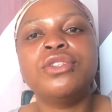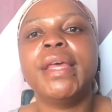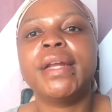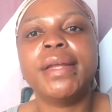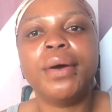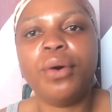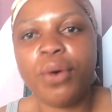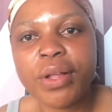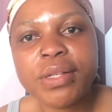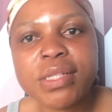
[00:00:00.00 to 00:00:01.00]
Area
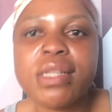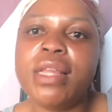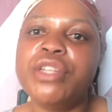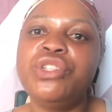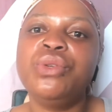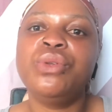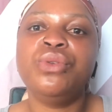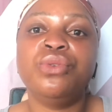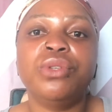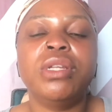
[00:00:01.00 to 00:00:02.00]
oils that you
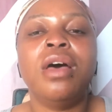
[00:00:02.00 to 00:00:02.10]
use,